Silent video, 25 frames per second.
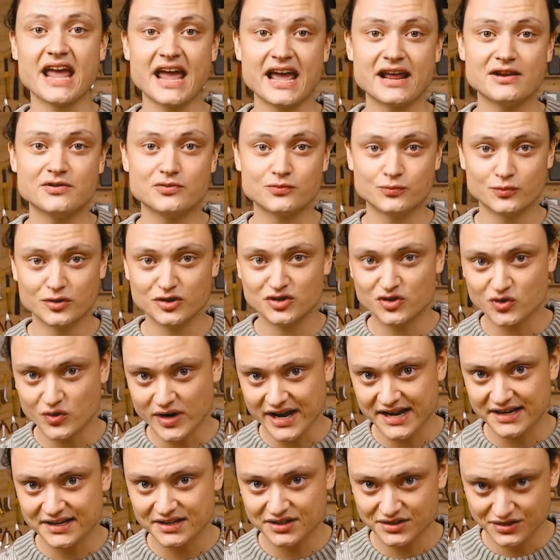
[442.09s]
and
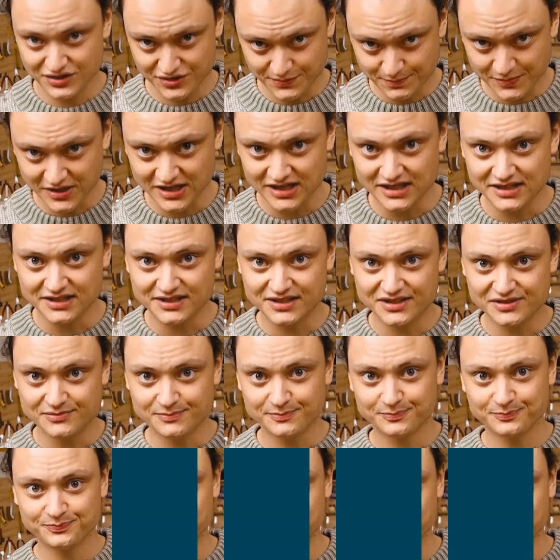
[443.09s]
retract speeds.